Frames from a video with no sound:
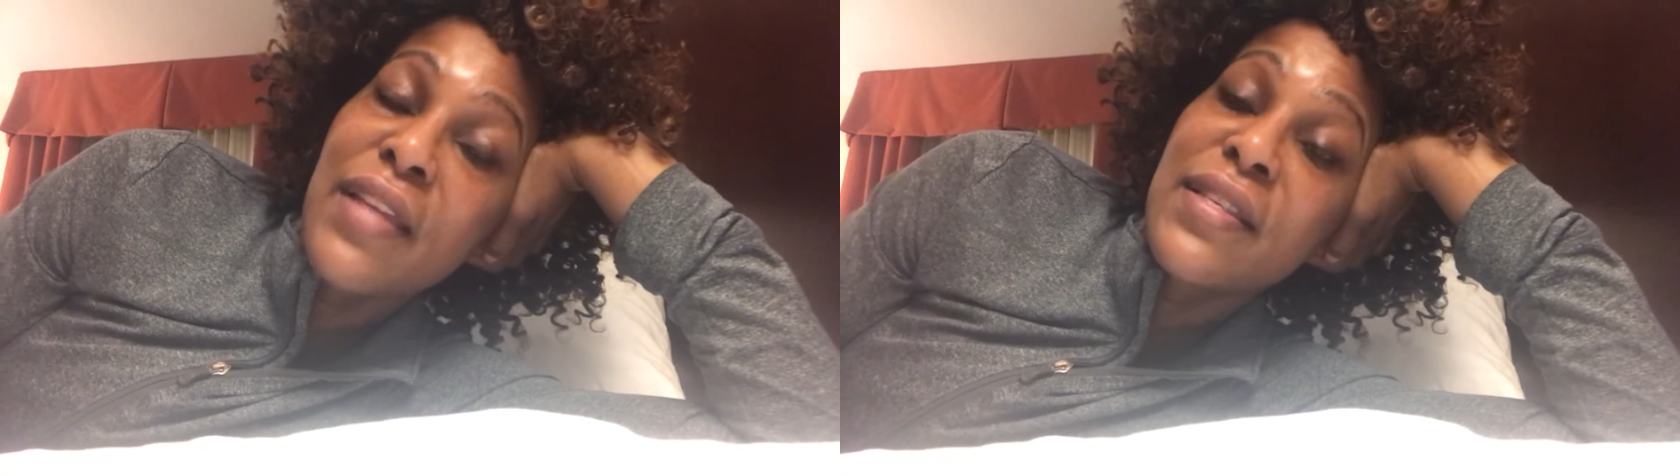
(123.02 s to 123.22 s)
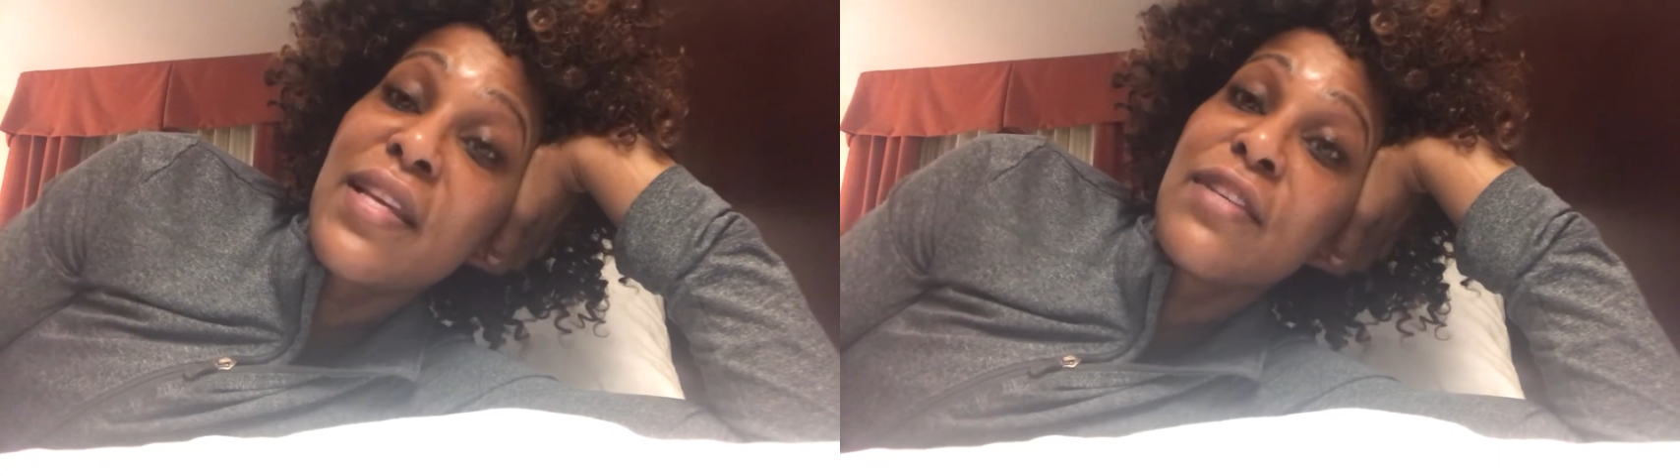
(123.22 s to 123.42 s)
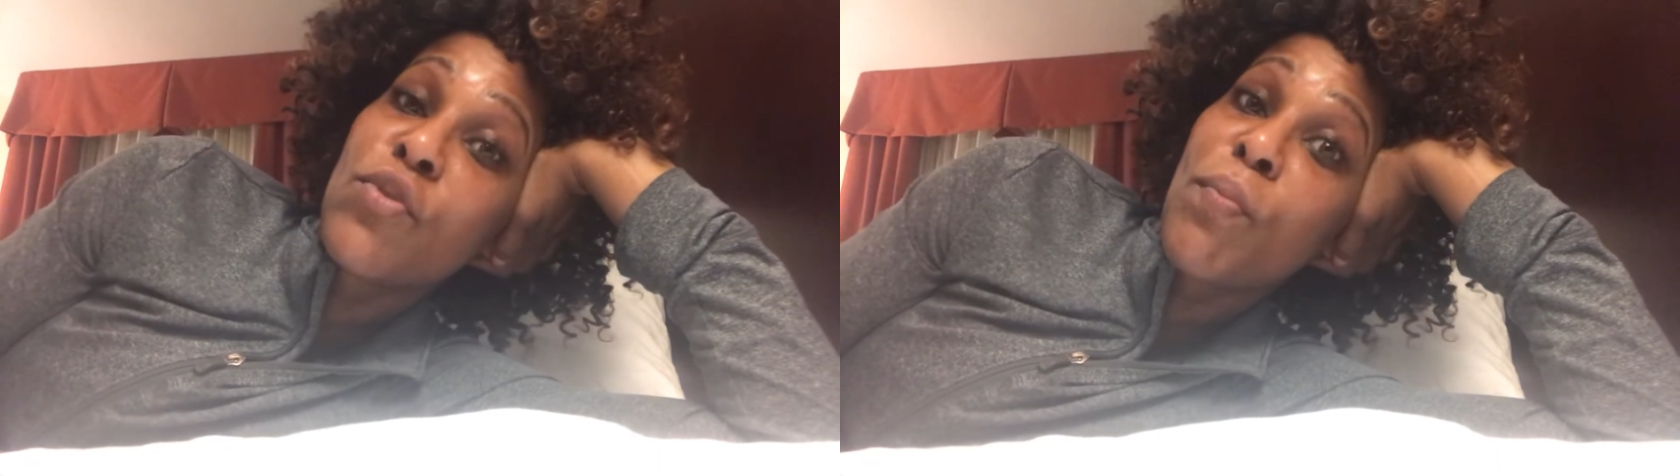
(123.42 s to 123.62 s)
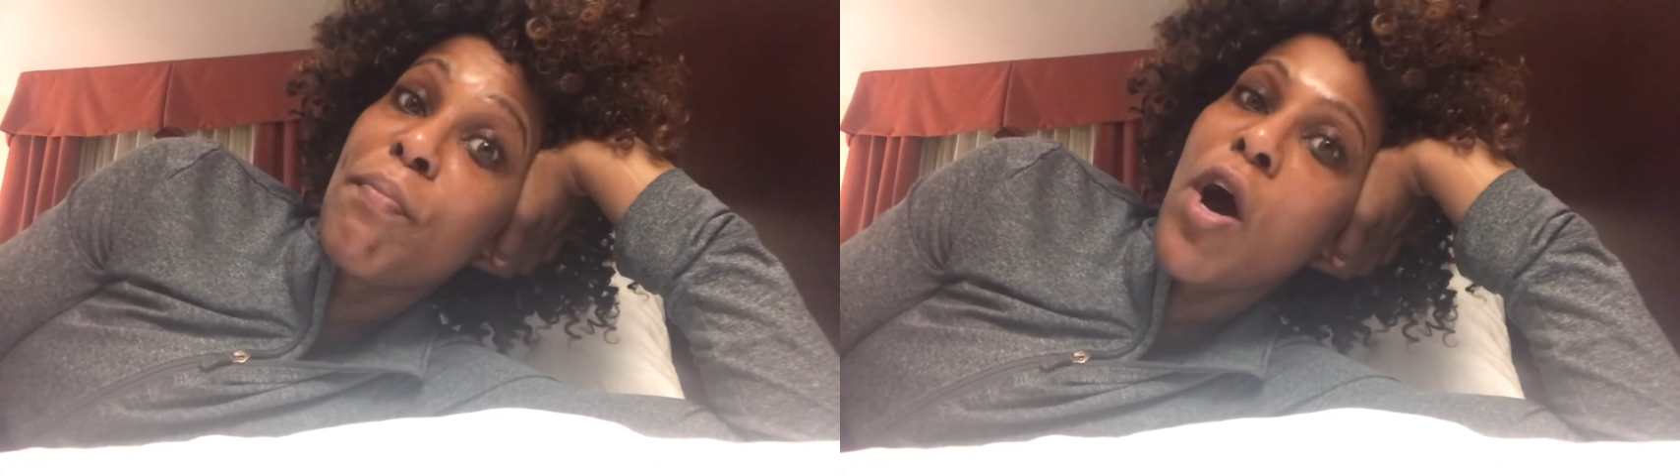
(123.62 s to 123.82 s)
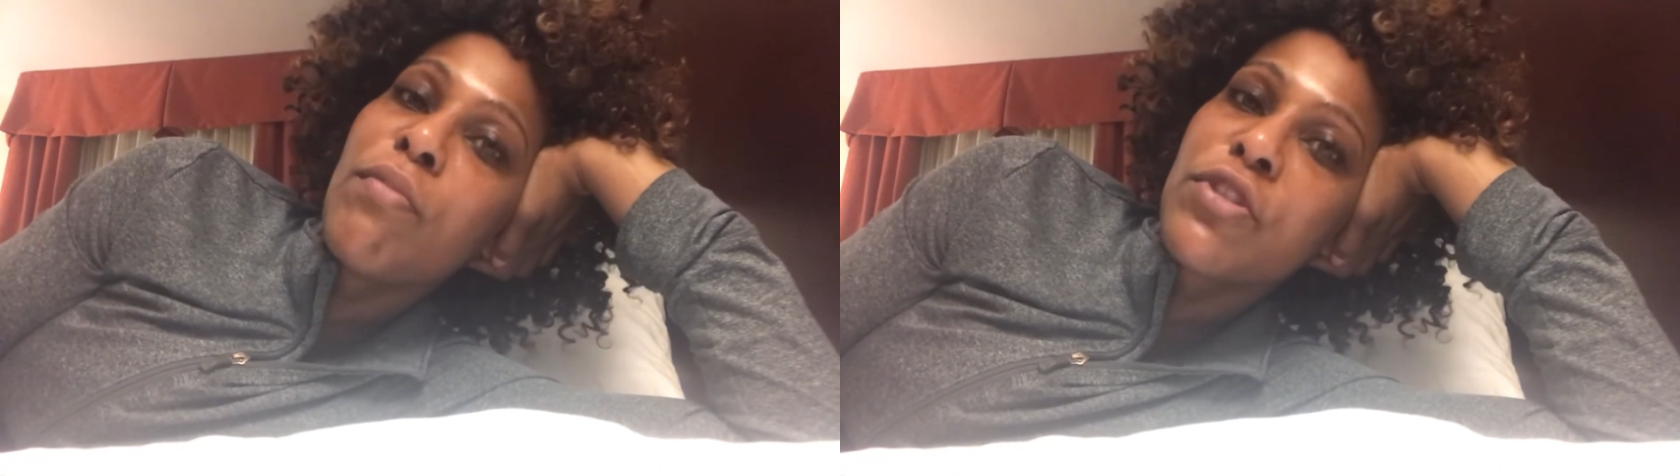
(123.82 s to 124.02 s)
18,
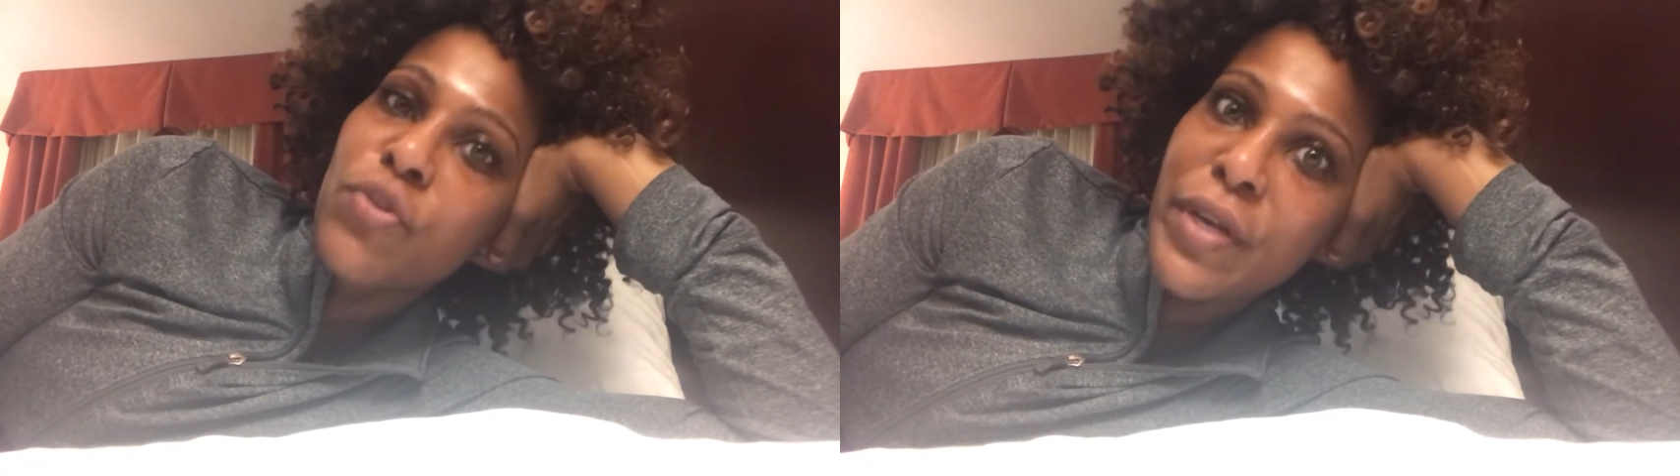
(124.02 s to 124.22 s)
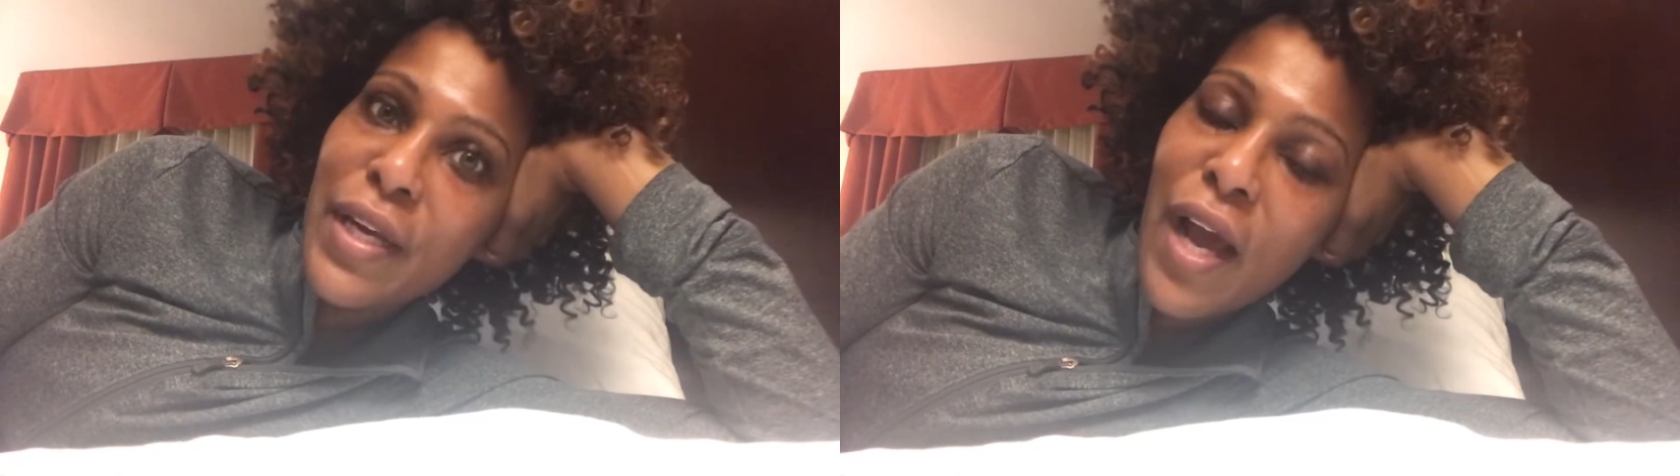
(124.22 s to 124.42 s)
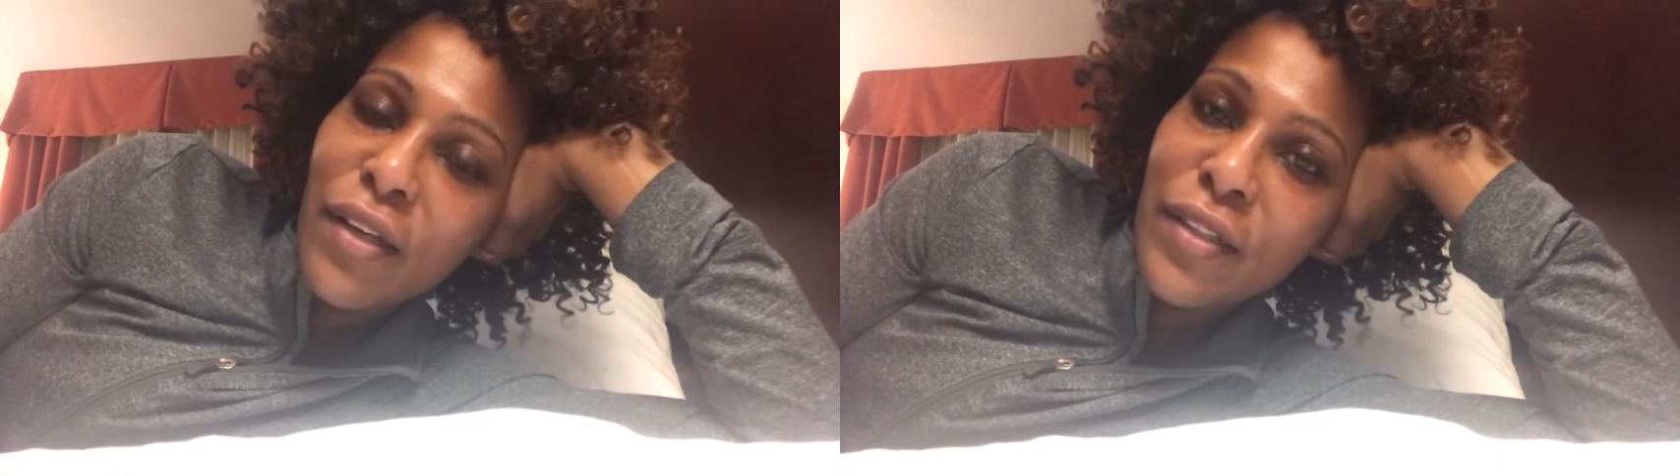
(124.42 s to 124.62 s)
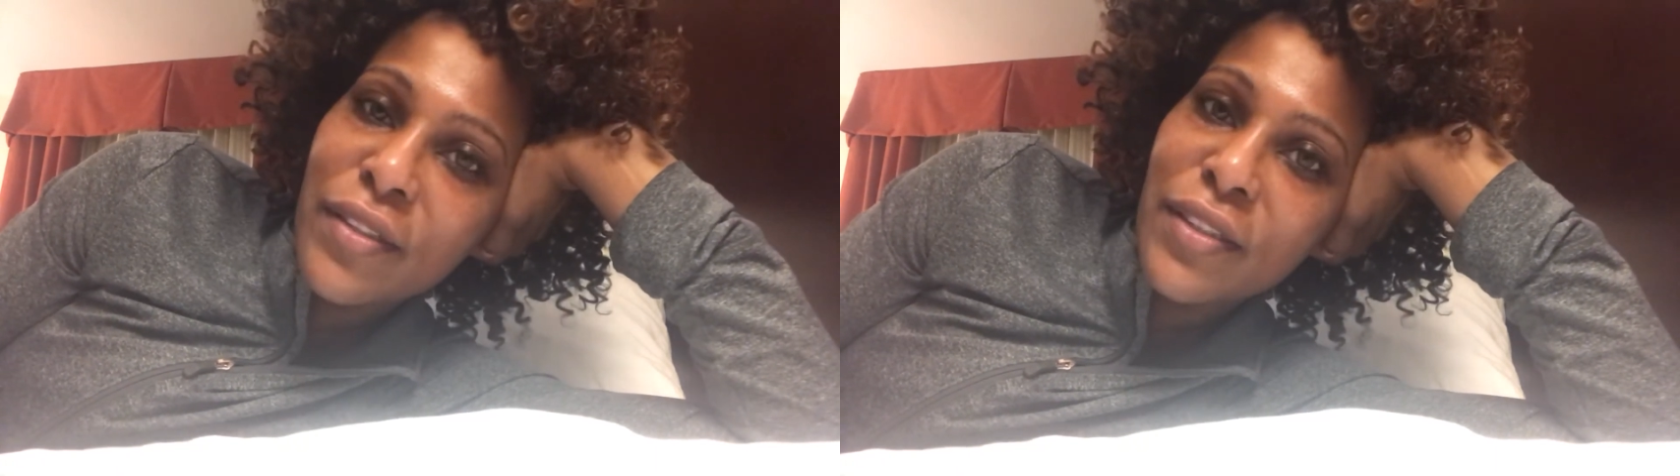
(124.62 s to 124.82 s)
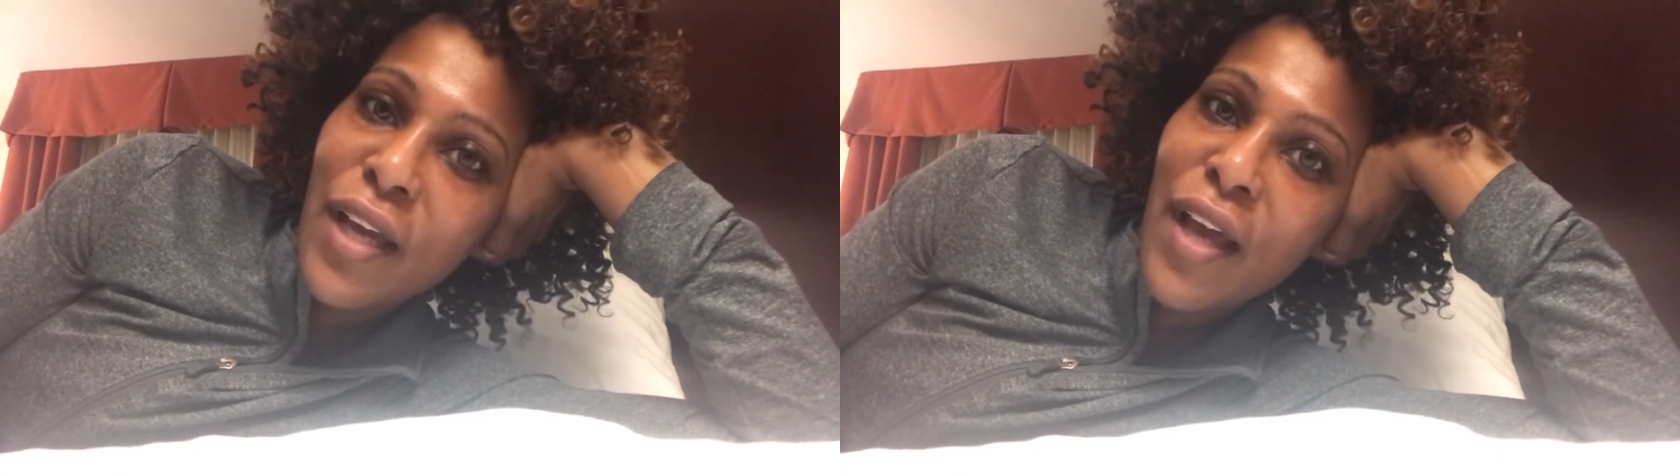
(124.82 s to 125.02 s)
almost
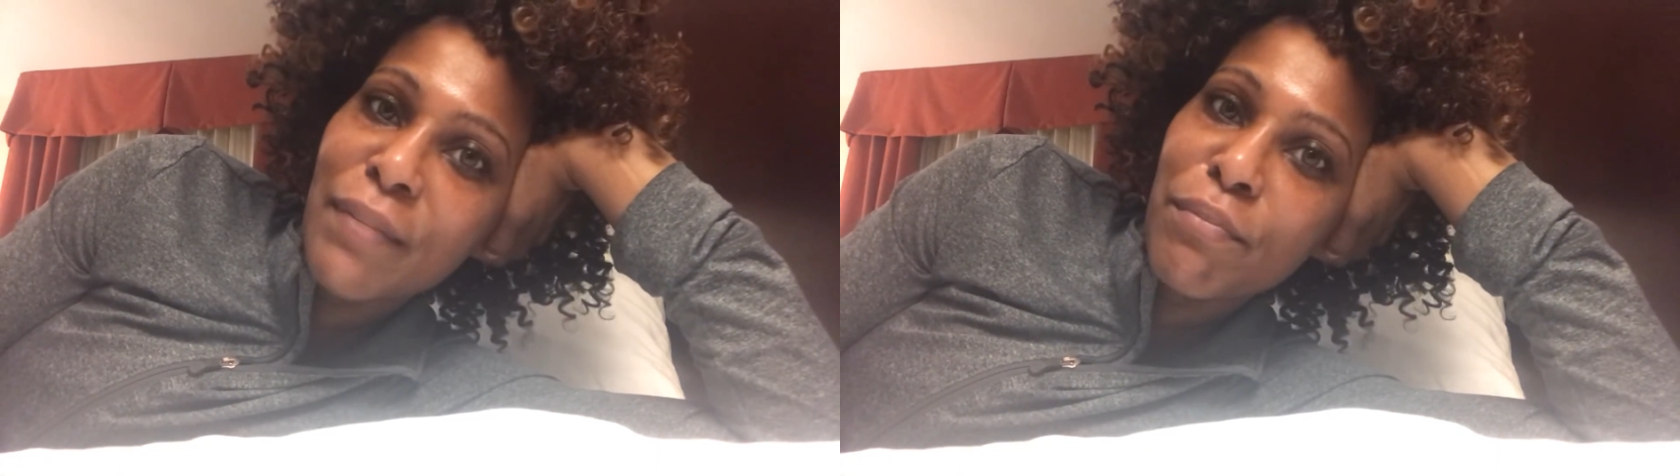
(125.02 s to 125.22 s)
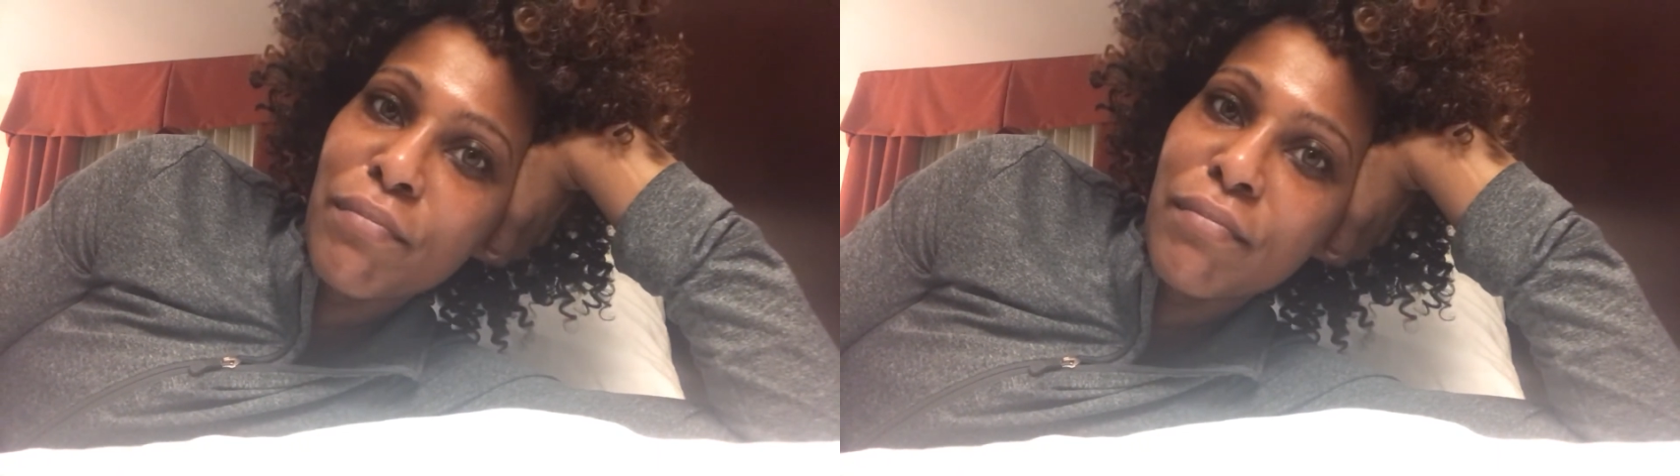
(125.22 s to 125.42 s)
$20 on